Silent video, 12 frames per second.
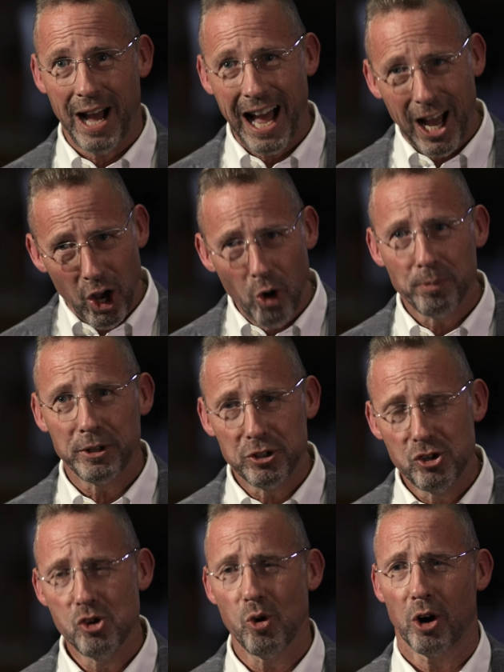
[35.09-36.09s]
I hope that
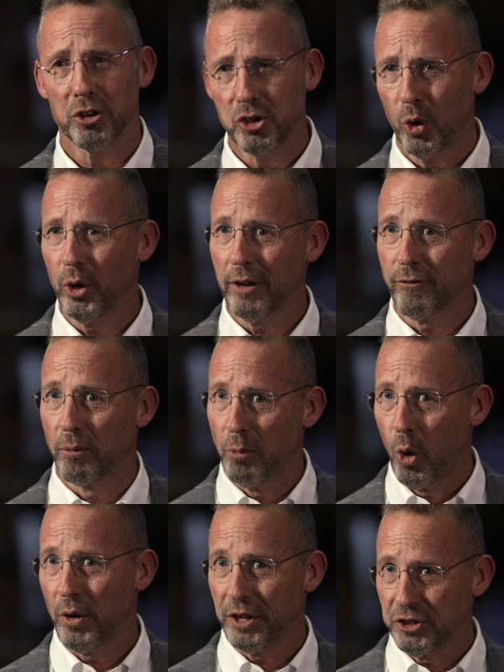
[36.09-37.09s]
you are joining for
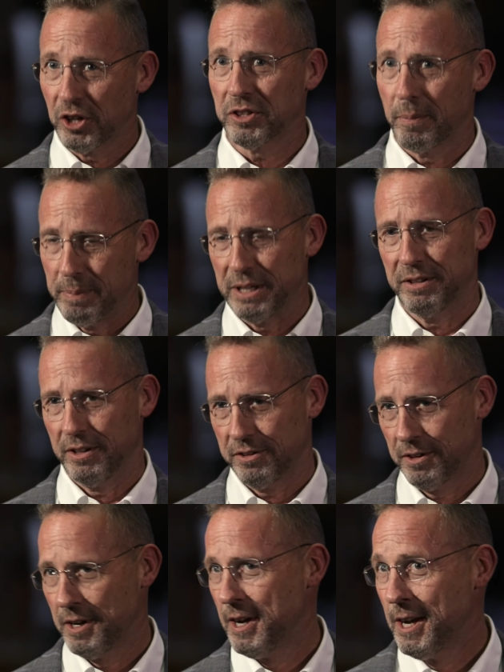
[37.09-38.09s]
more than just the business.